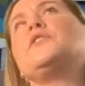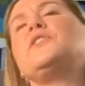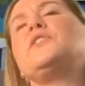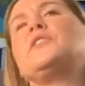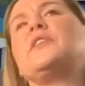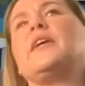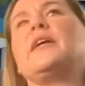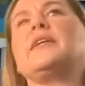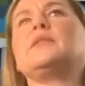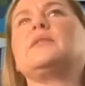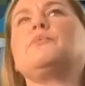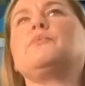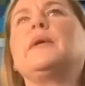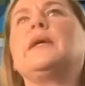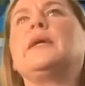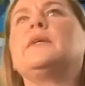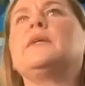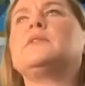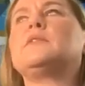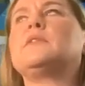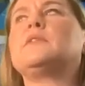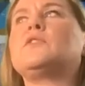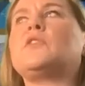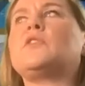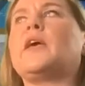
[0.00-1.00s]
assessment
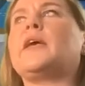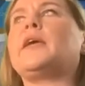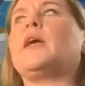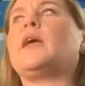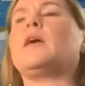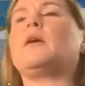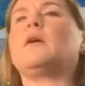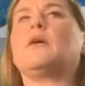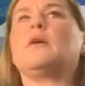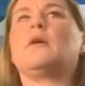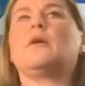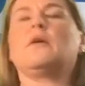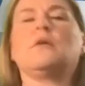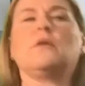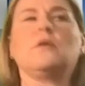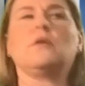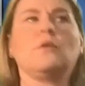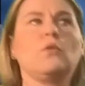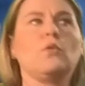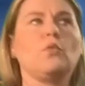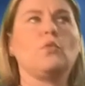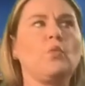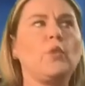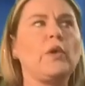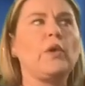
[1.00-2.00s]
is just like
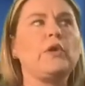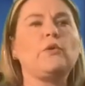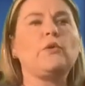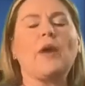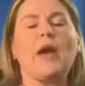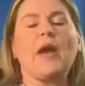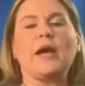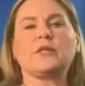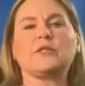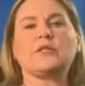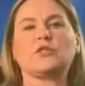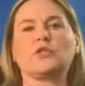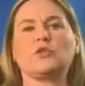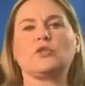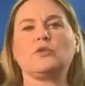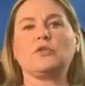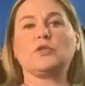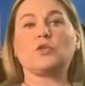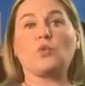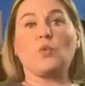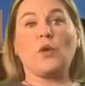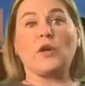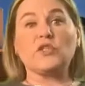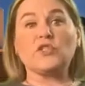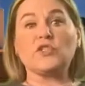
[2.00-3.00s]
when you ask students
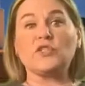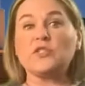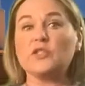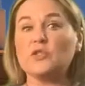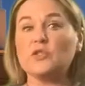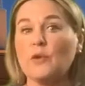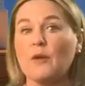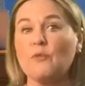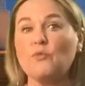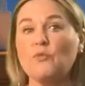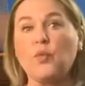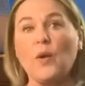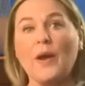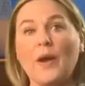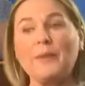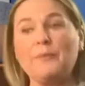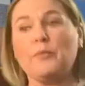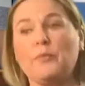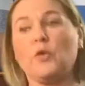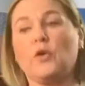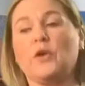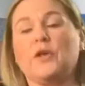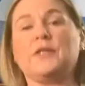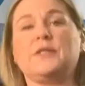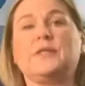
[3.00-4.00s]
questions, you have
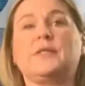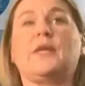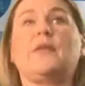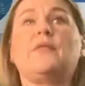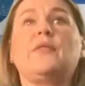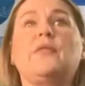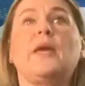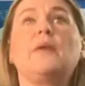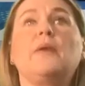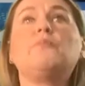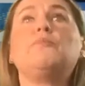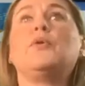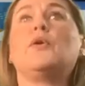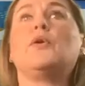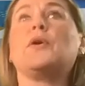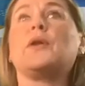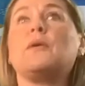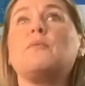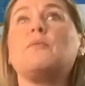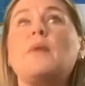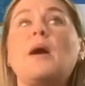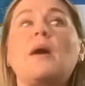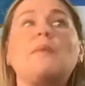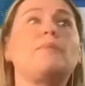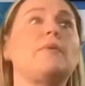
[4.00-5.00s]
whiteboards and they put
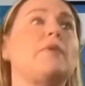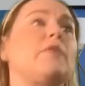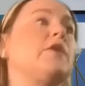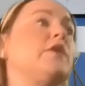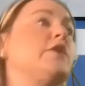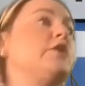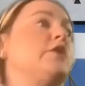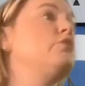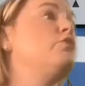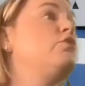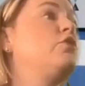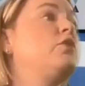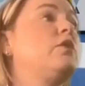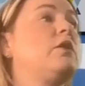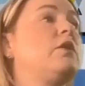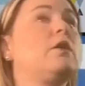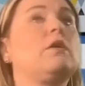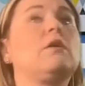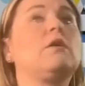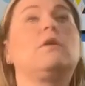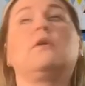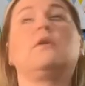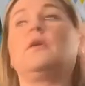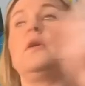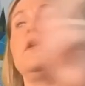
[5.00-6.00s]
them up, and then you
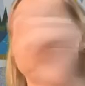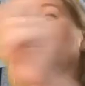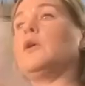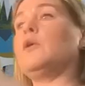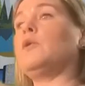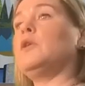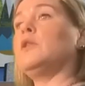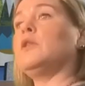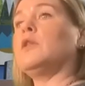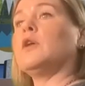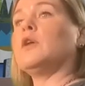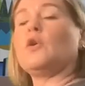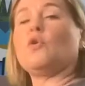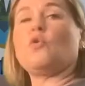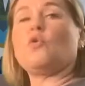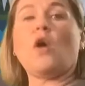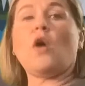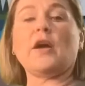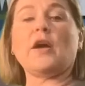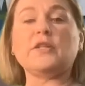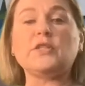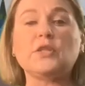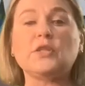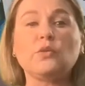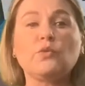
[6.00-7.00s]
look
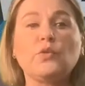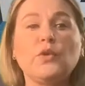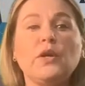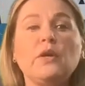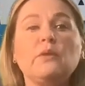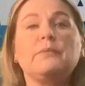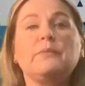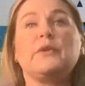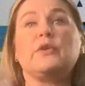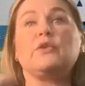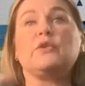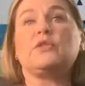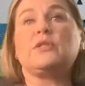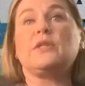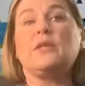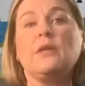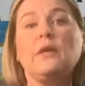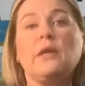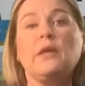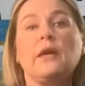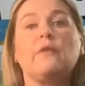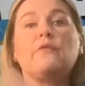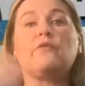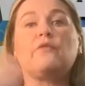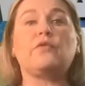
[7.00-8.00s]
across the room, you
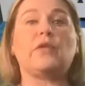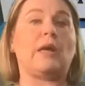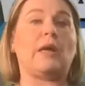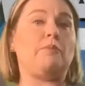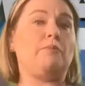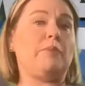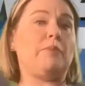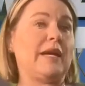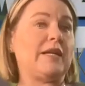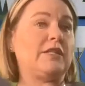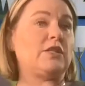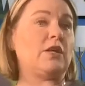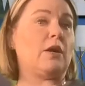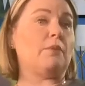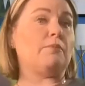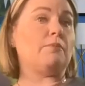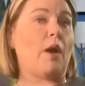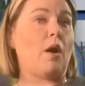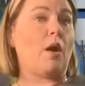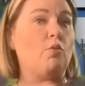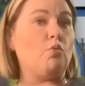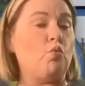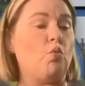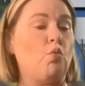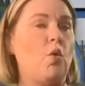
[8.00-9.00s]
see if they picked up
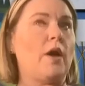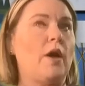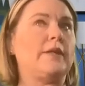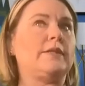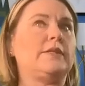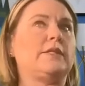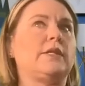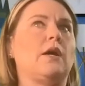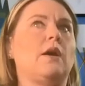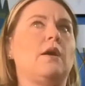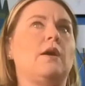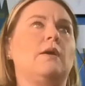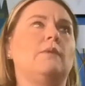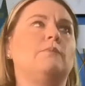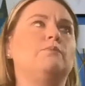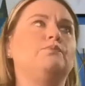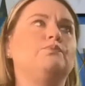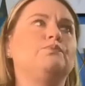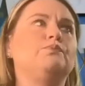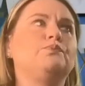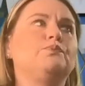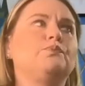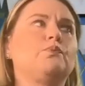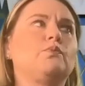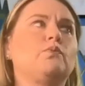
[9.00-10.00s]
on what
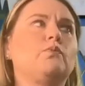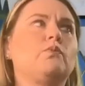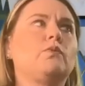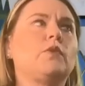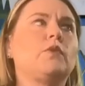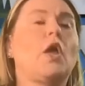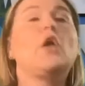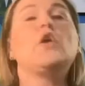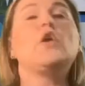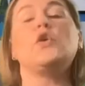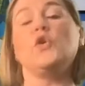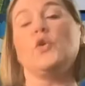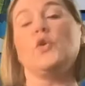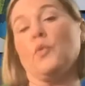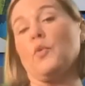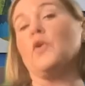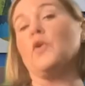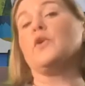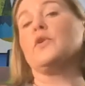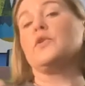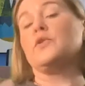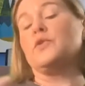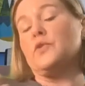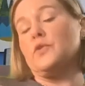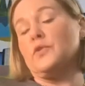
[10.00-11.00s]
you
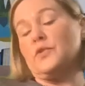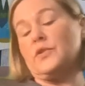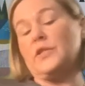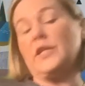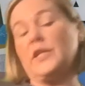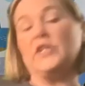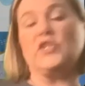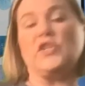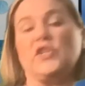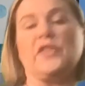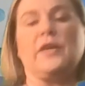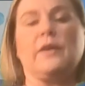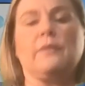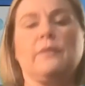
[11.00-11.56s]
were teaching